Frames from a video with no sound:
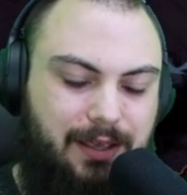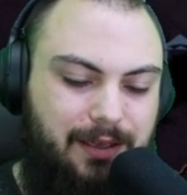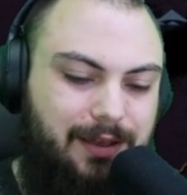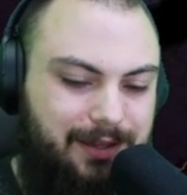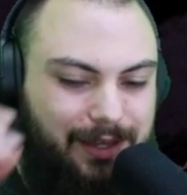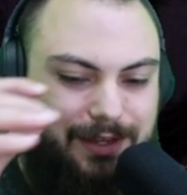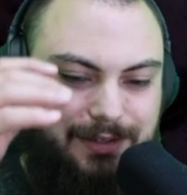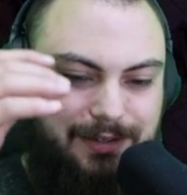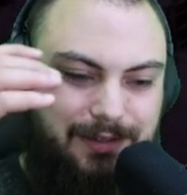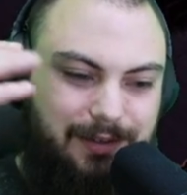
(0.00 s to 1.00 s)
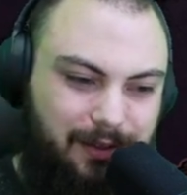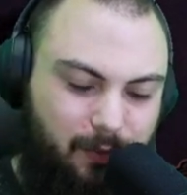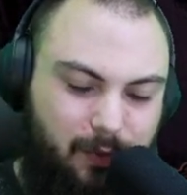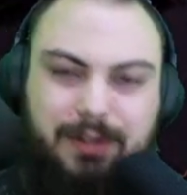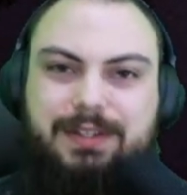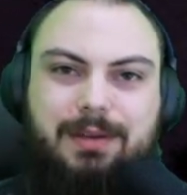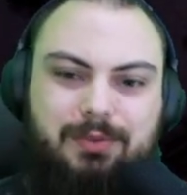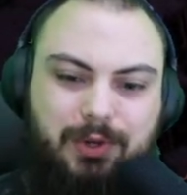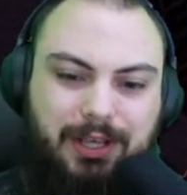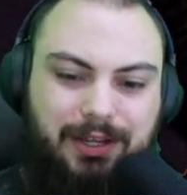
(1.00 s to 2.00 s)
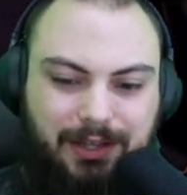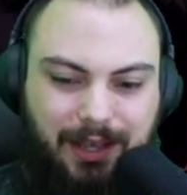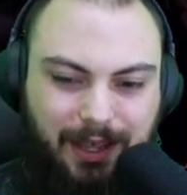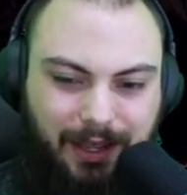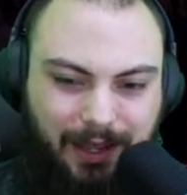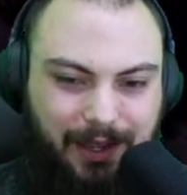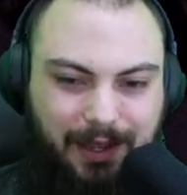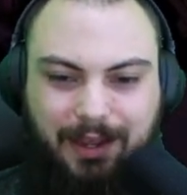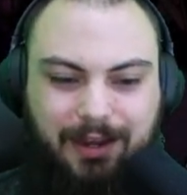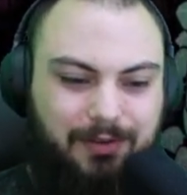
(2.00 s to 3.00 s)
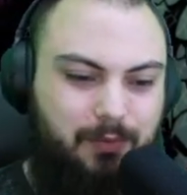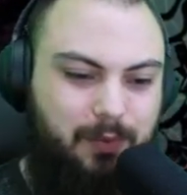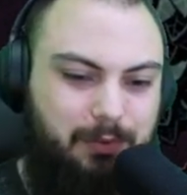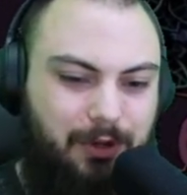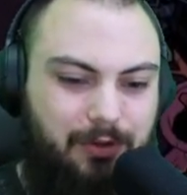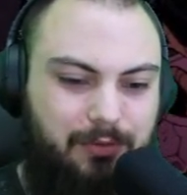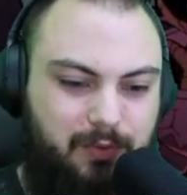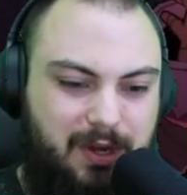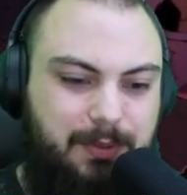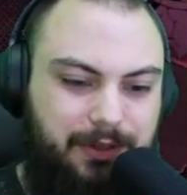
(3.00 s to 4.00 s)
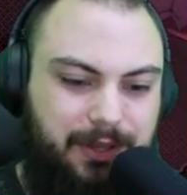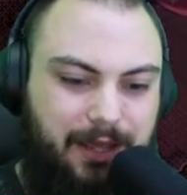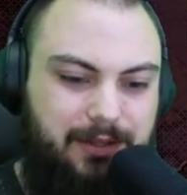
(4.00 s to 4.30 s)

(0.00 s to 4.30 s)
Again, the world has come to an end, and we will rebuild that.